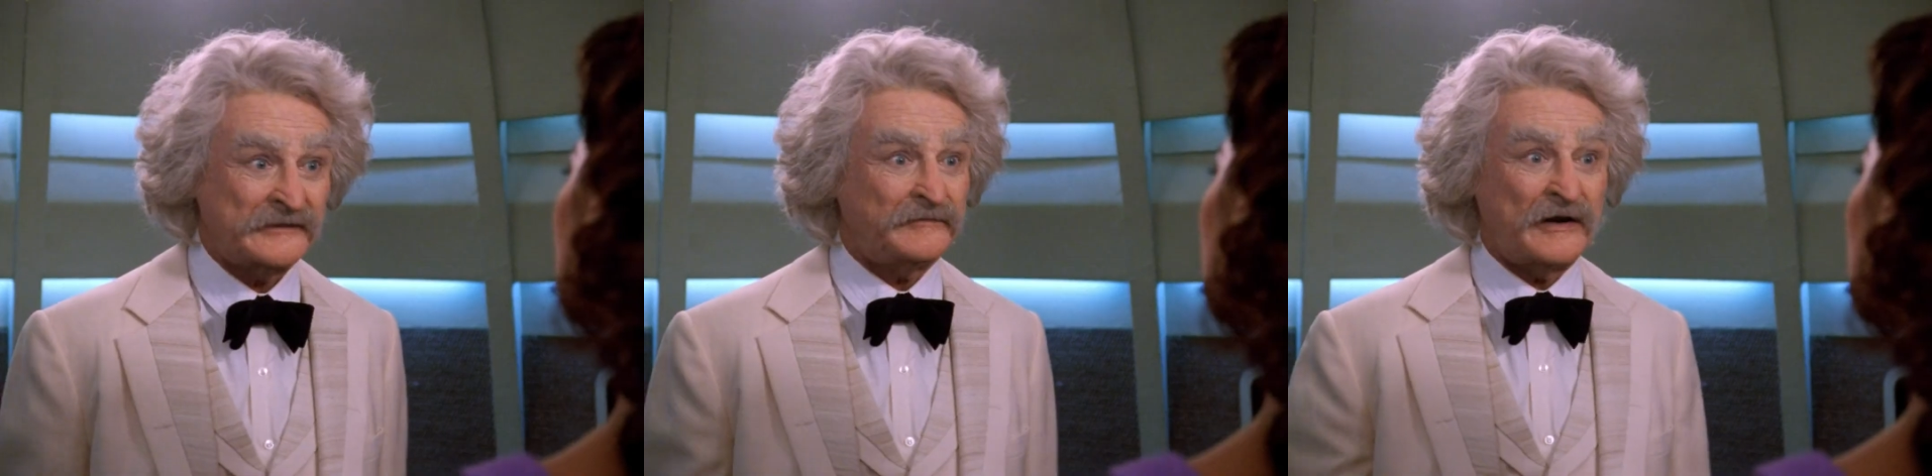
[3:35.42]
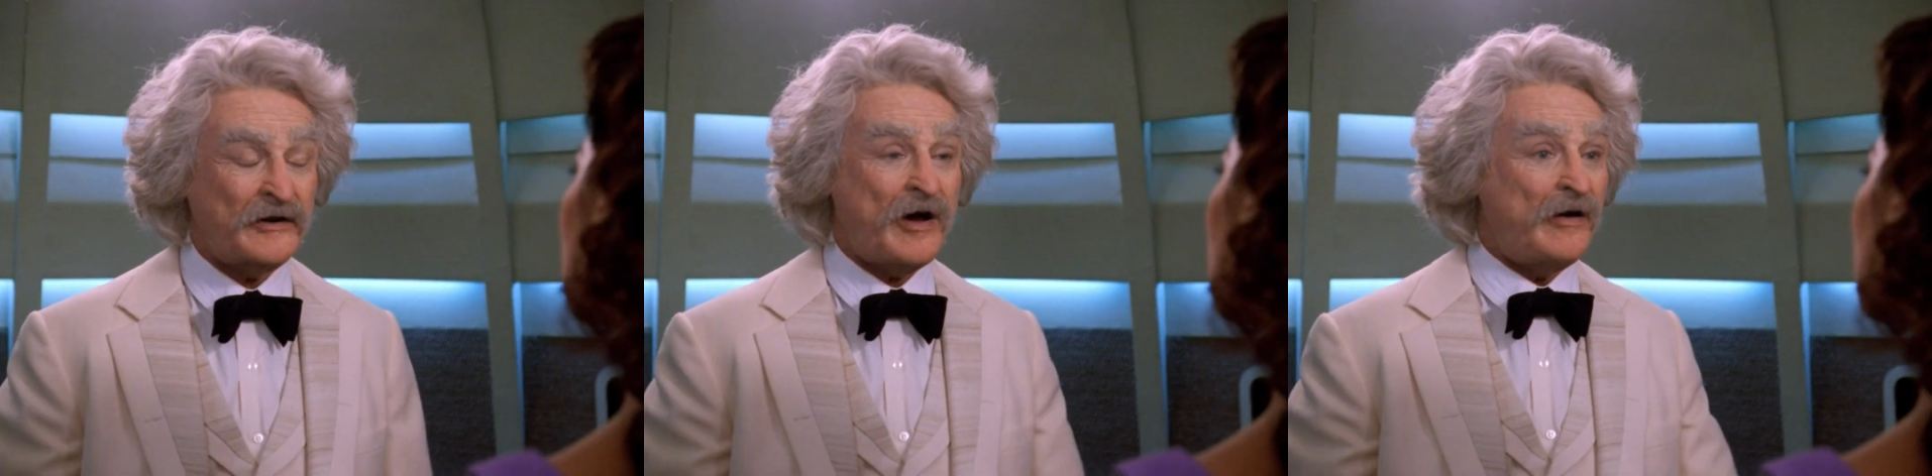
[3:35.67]
It's
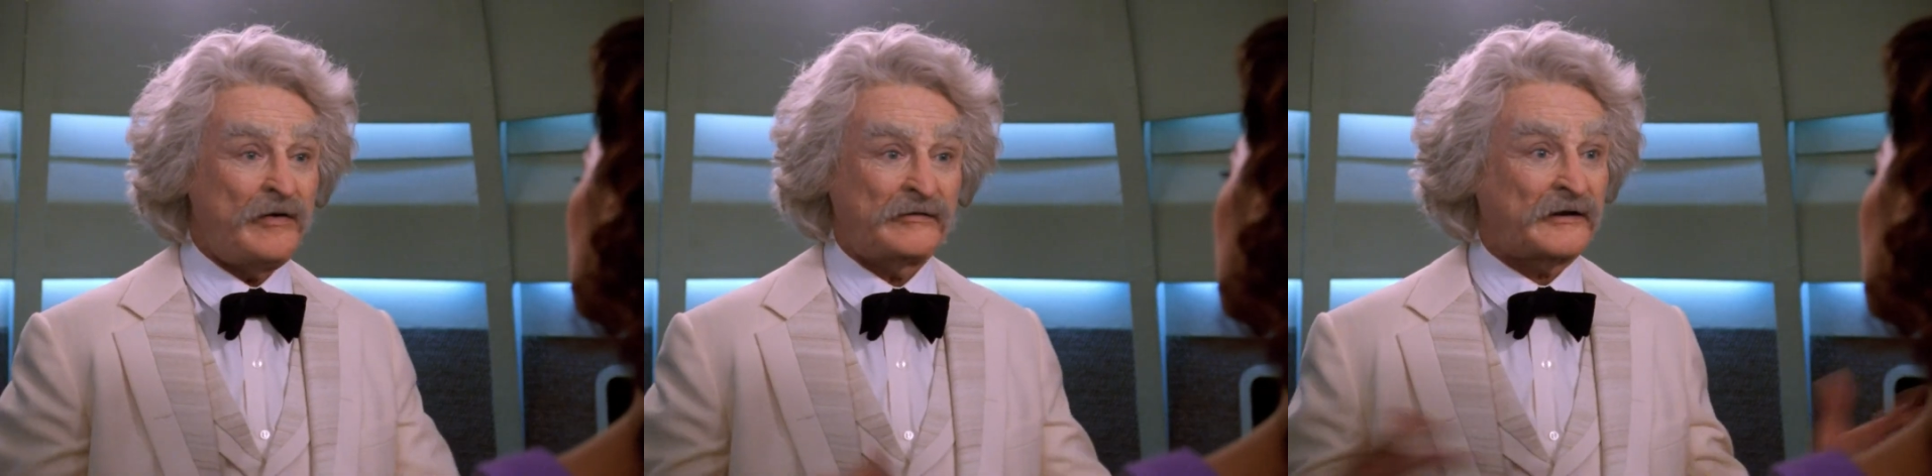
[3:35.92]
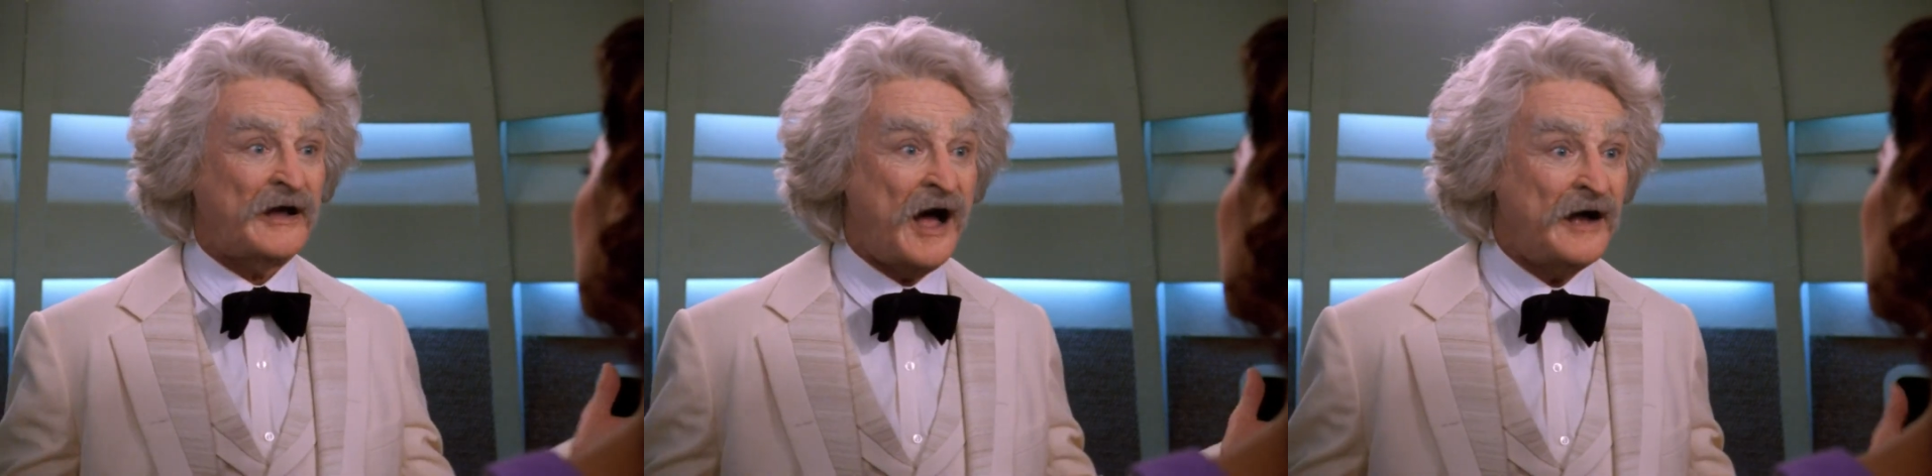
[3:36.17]
what all
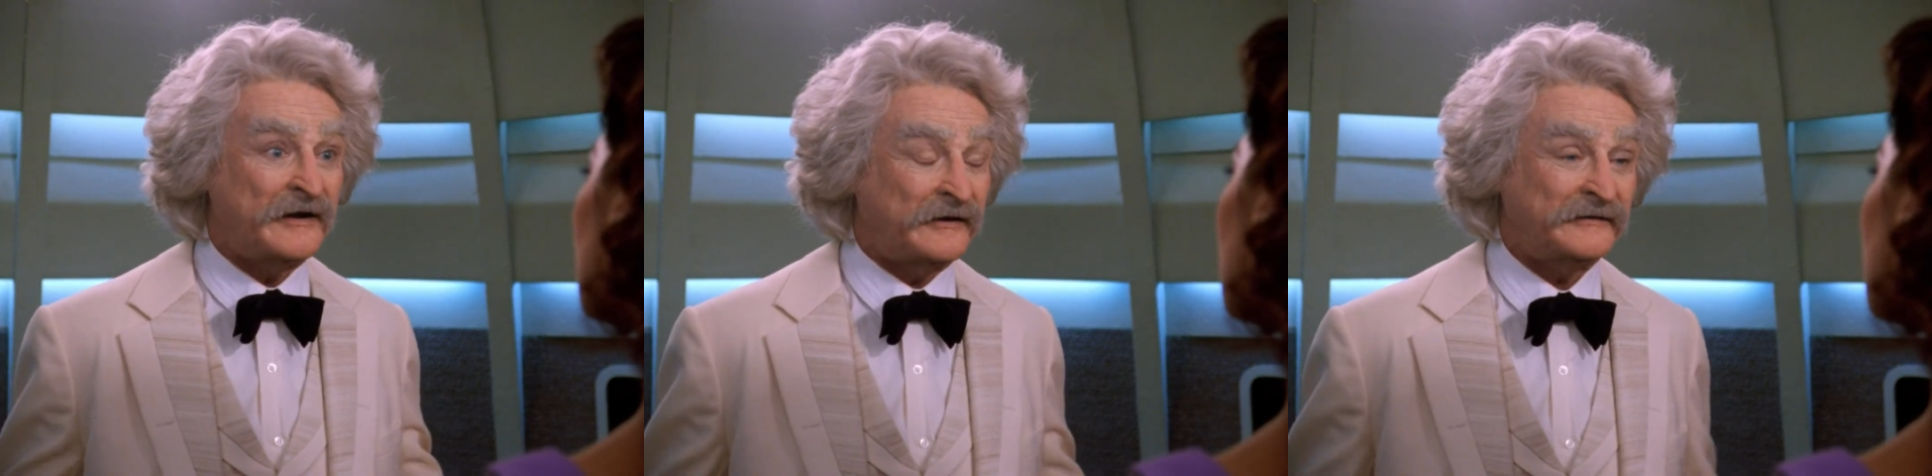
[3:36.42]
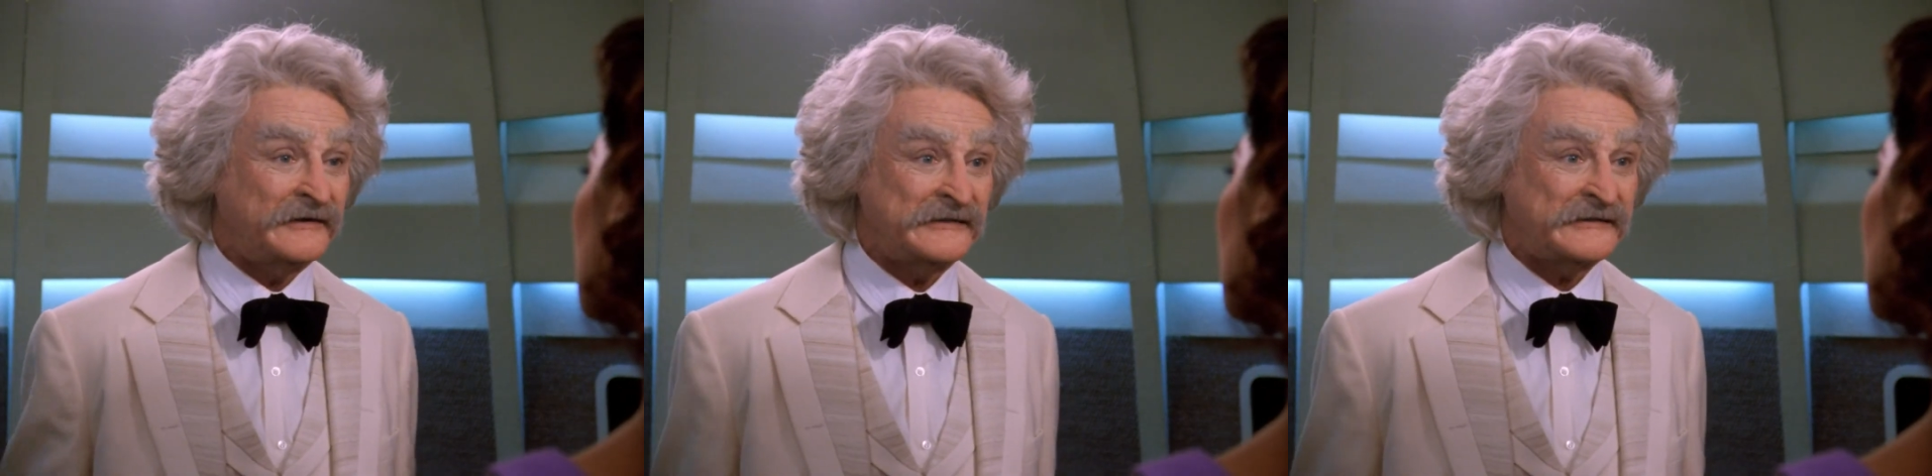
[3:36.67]

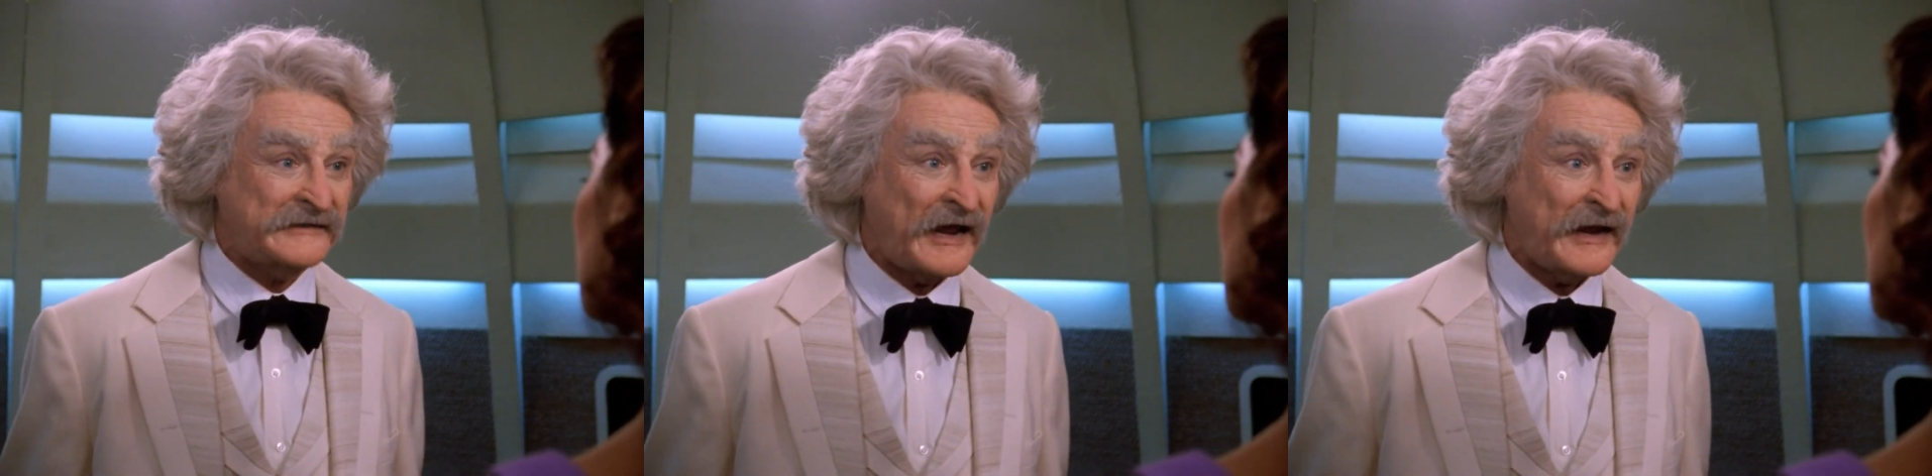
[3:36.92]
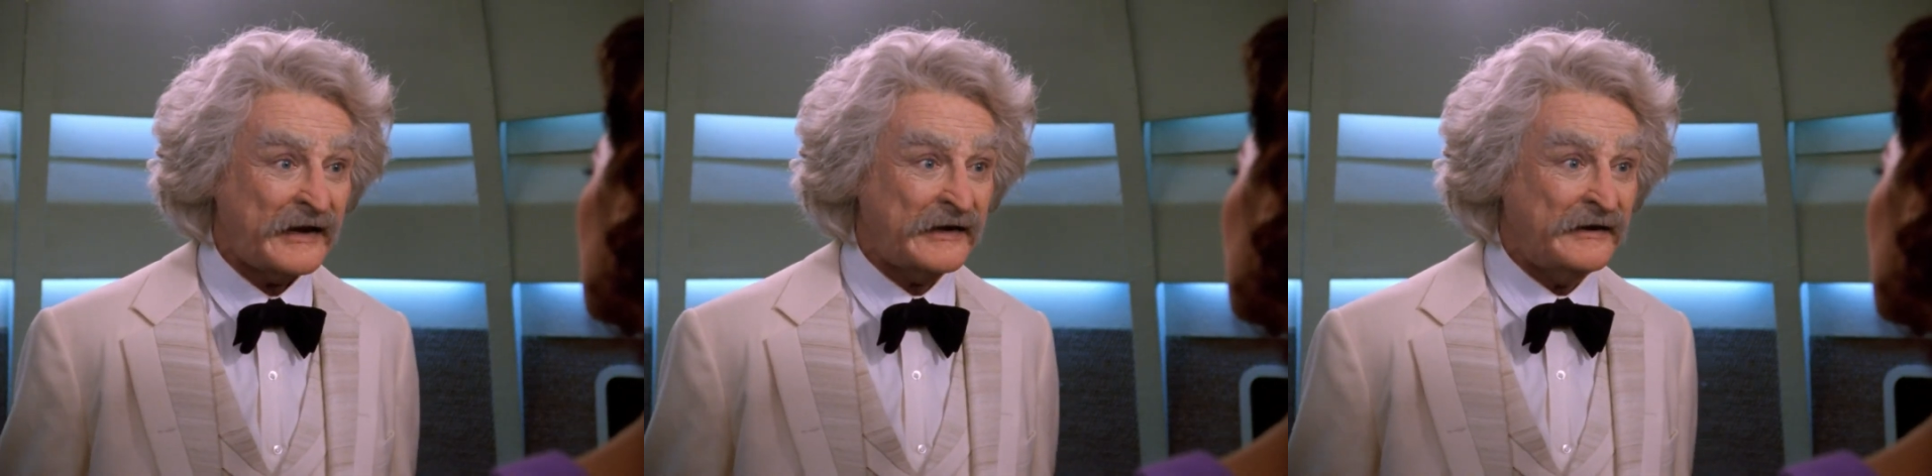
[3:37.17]
conquerors
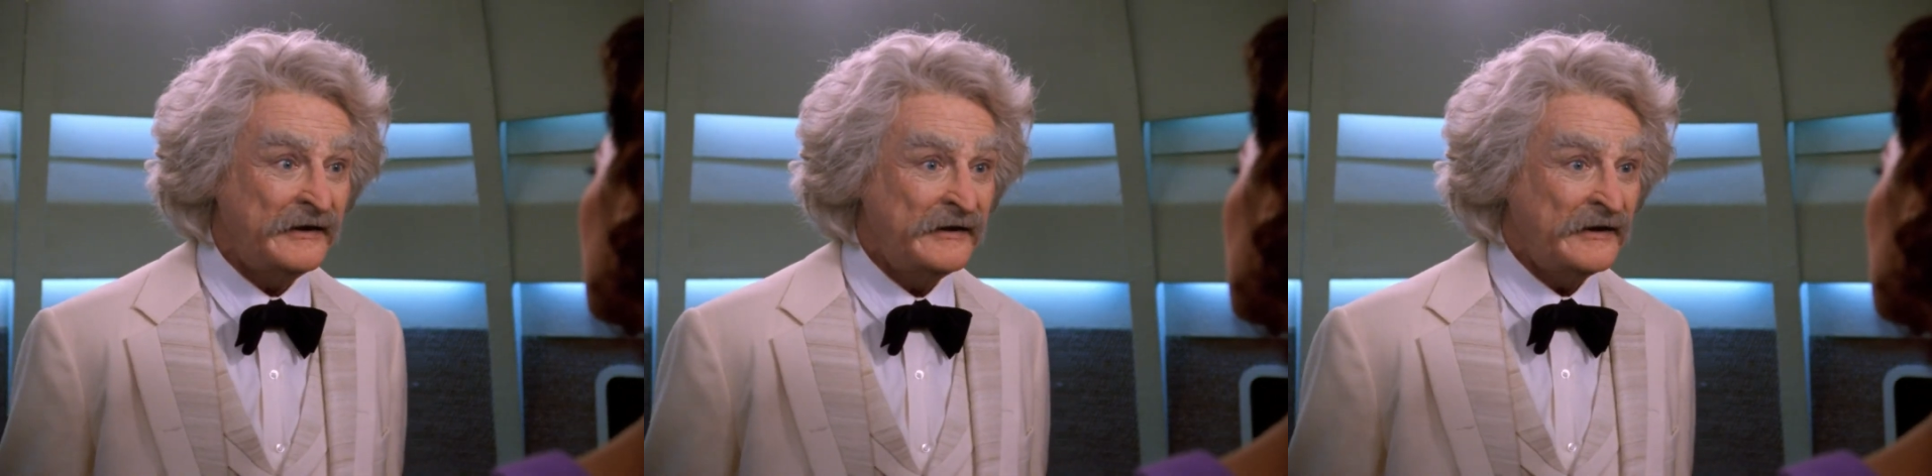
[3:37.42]
say.